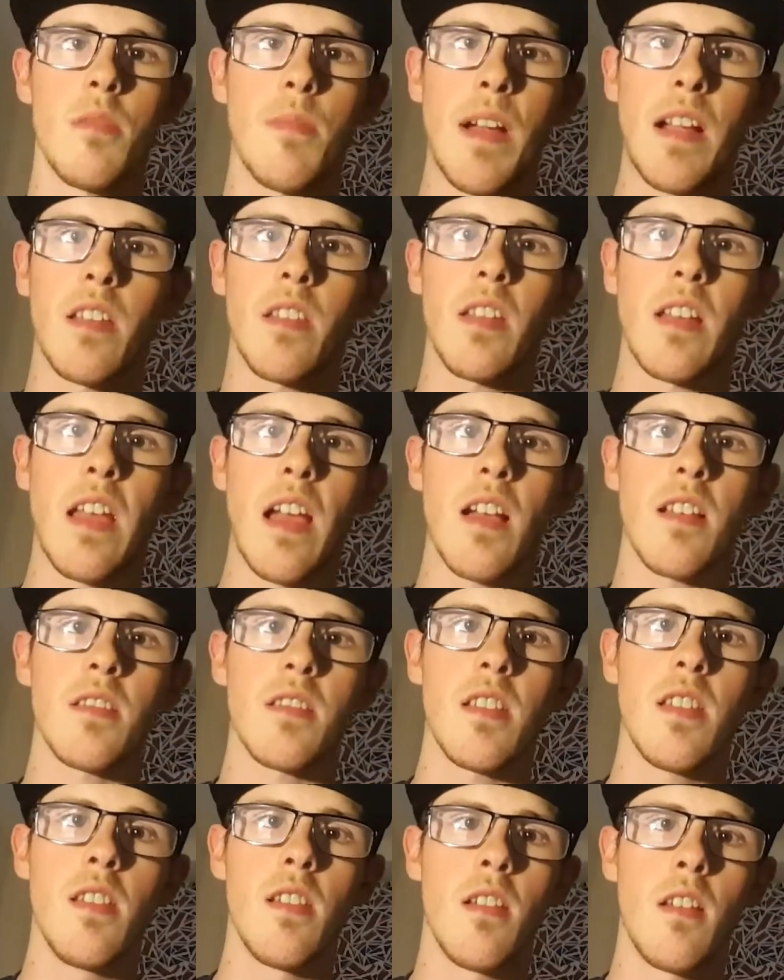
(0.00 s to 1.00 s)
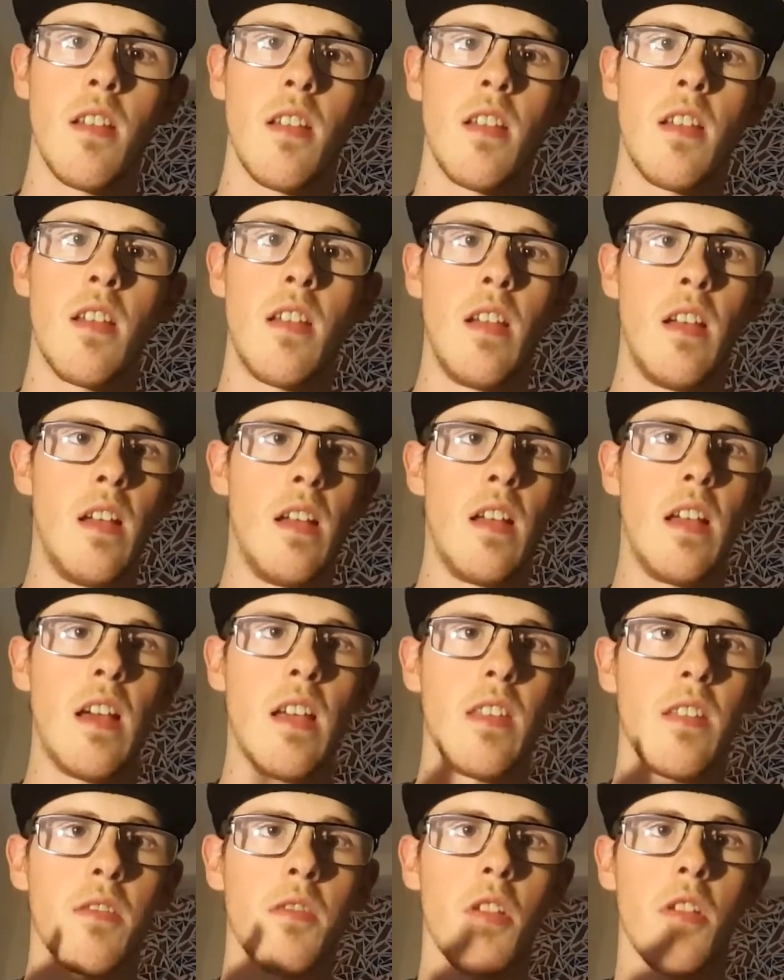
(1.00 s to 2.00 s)
the back of the car seat,
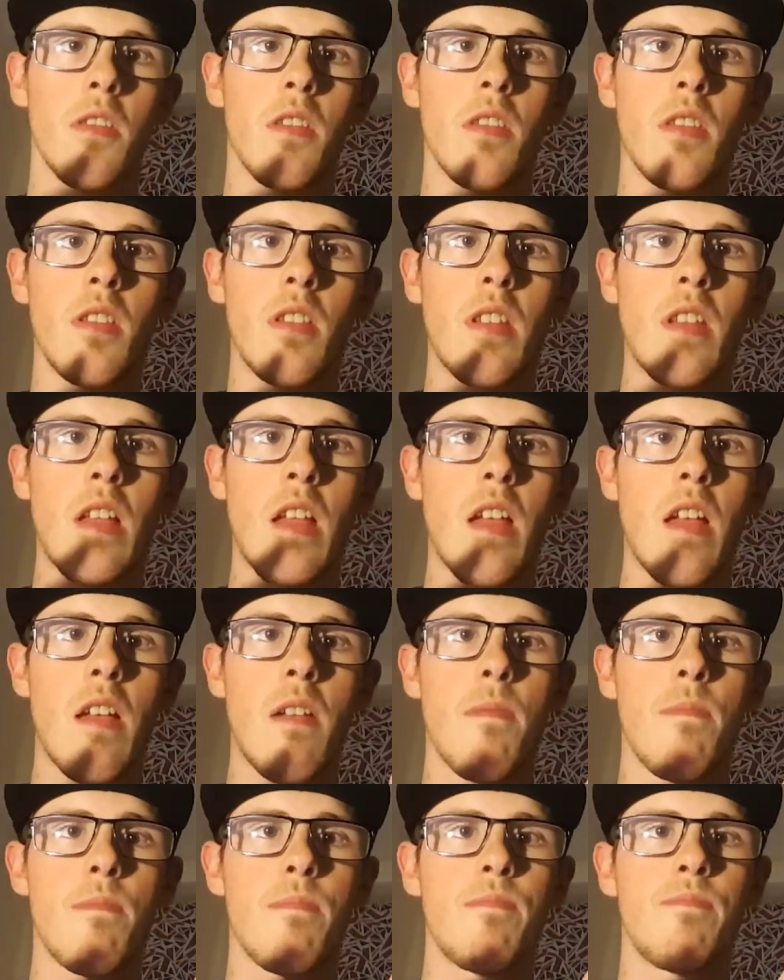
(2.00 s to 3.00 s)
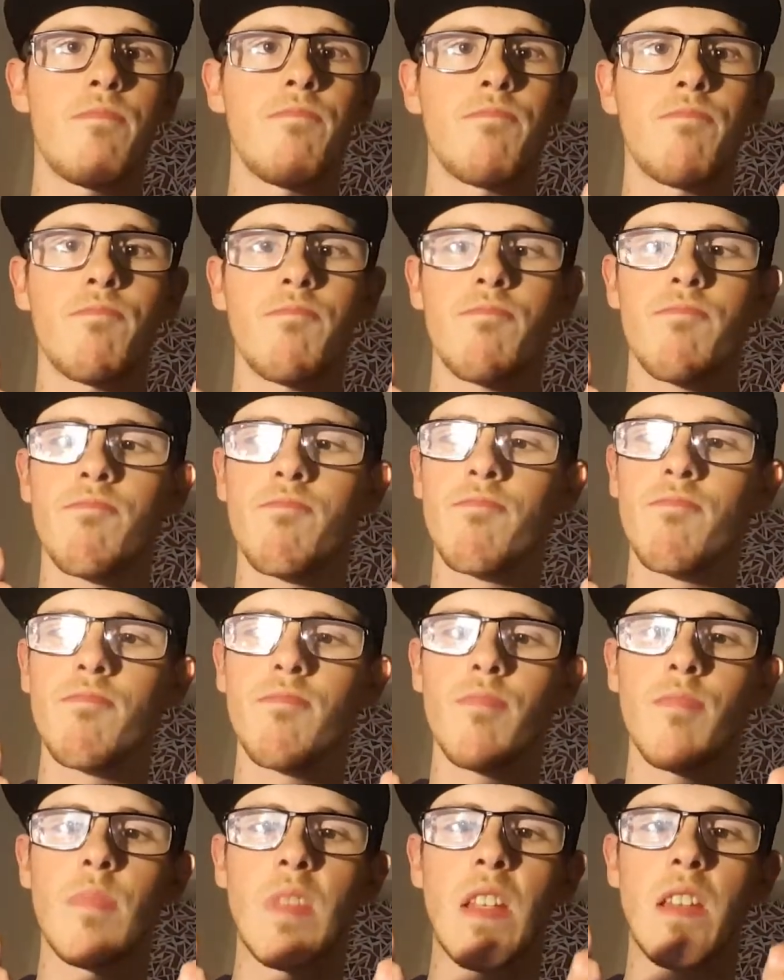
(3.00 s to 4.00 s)
and they've got
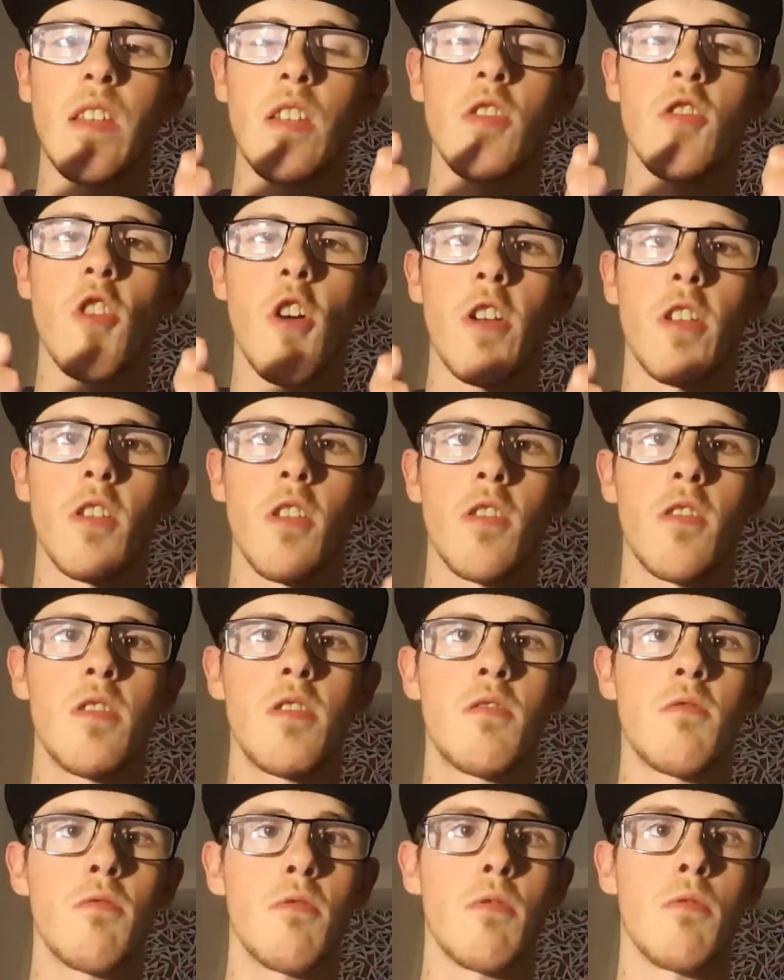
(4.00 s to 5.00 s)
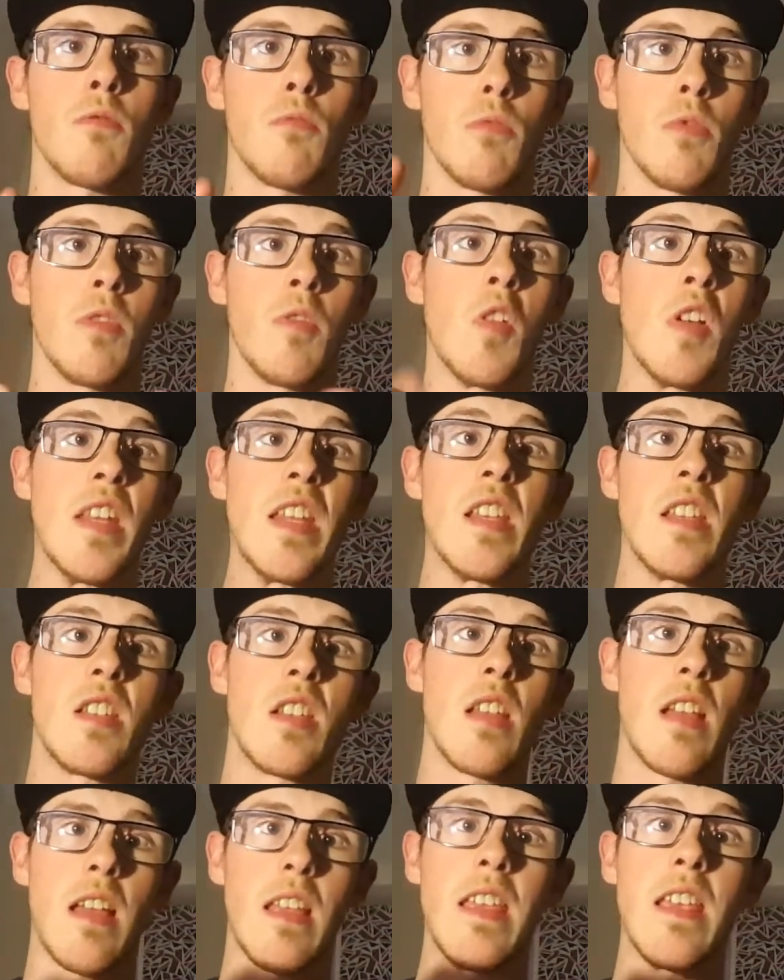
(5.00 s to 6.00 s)
the Joy-Cons, one
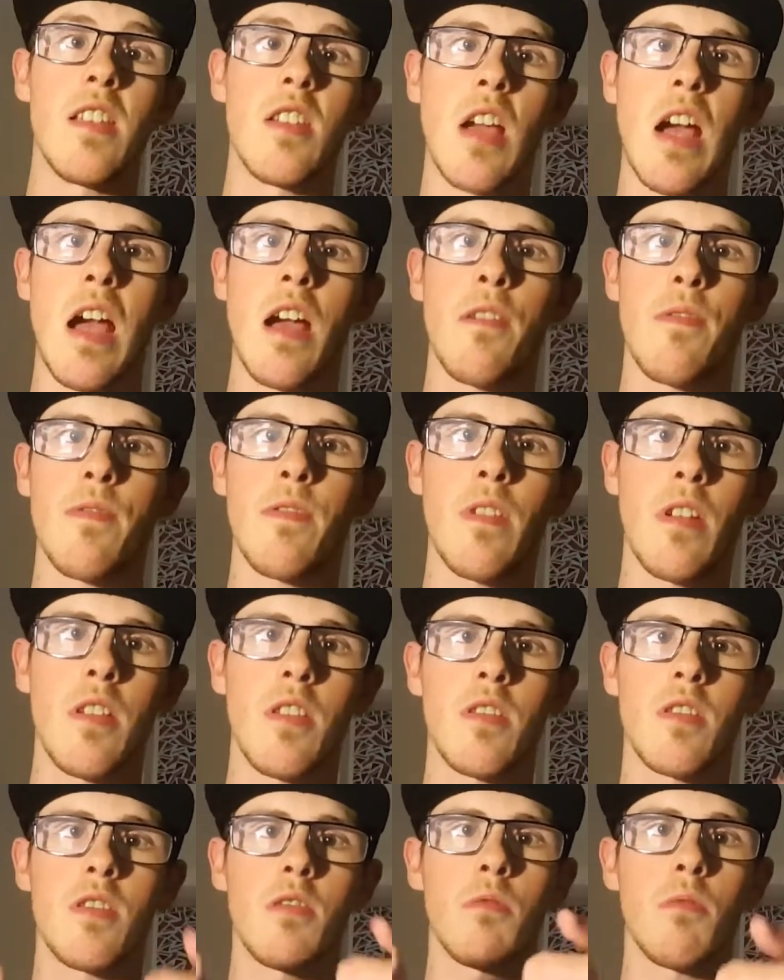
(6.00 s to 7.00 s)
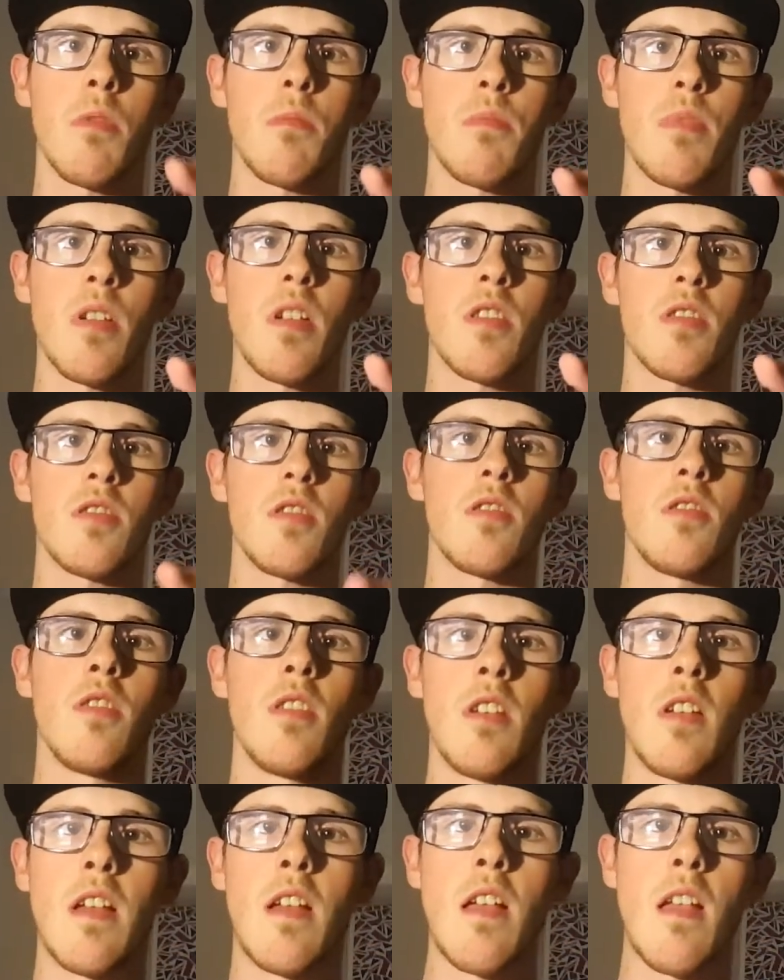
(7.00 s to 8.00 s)
each half to one person,
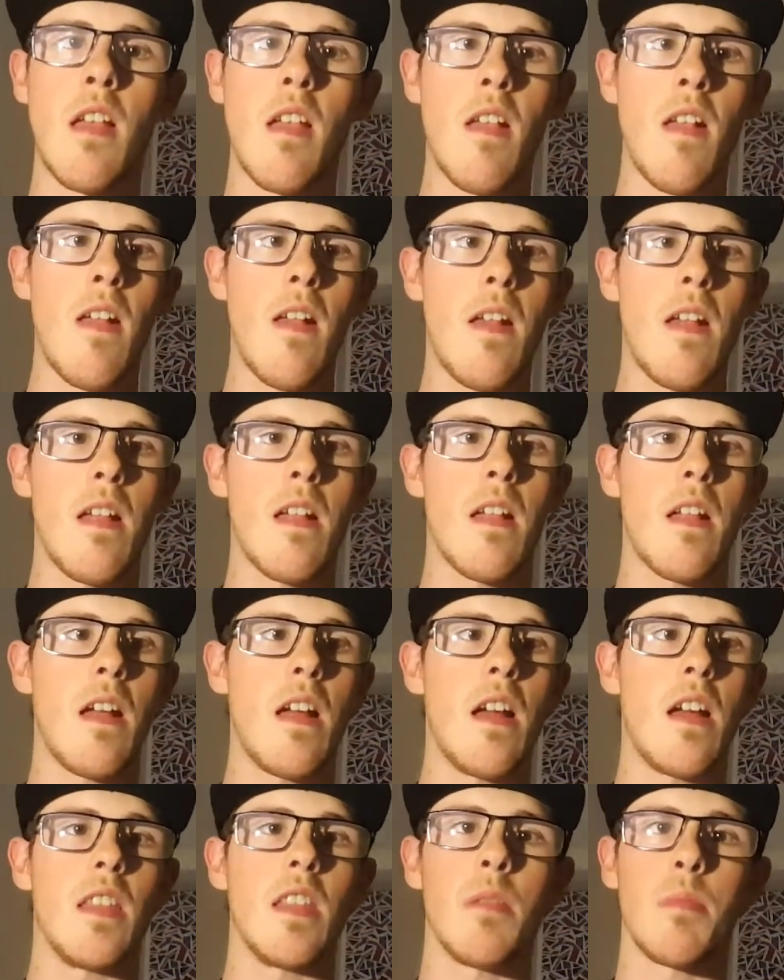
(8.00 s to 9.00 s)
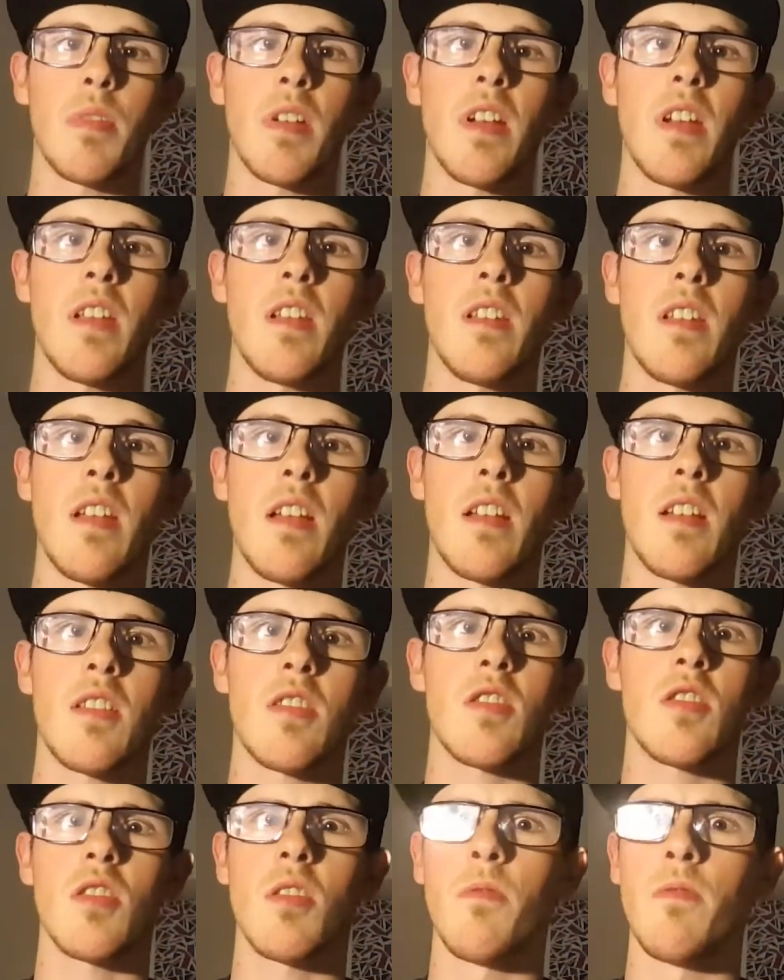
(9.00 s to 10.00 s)
and they're playing
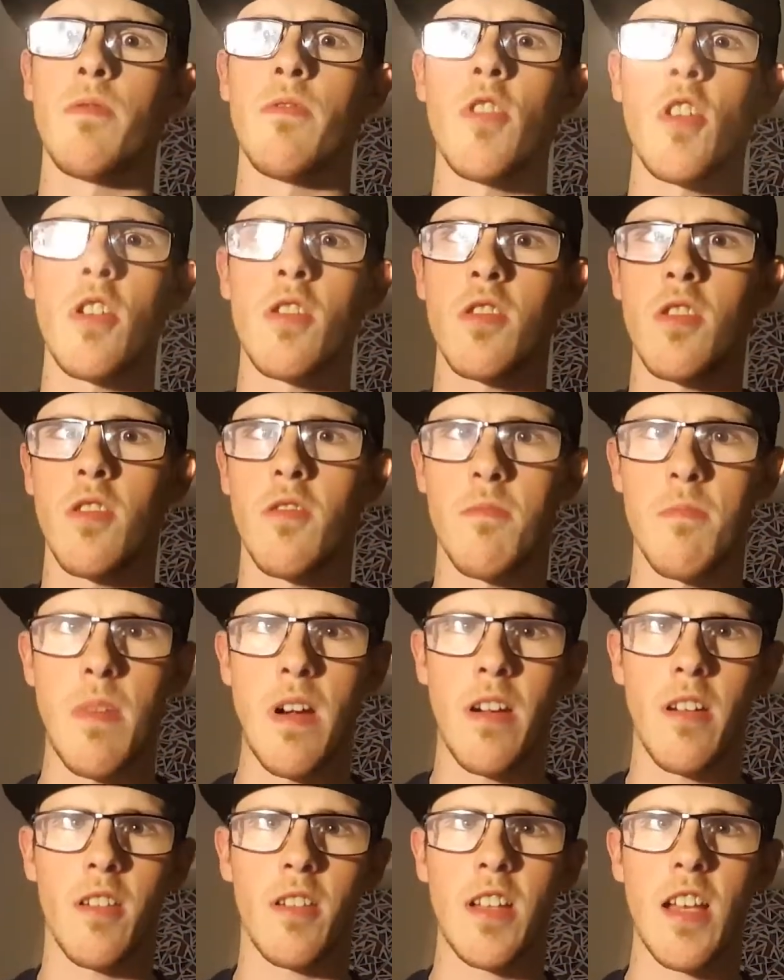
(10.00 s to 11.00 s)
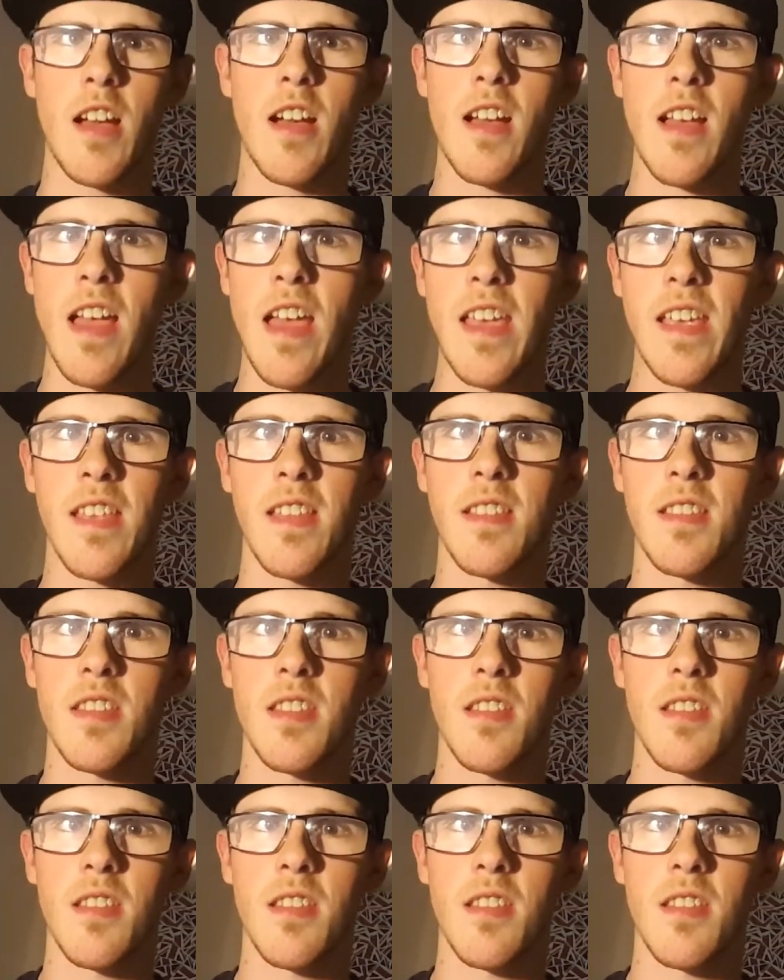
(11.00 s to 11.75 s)
some version of Mario Kart 8.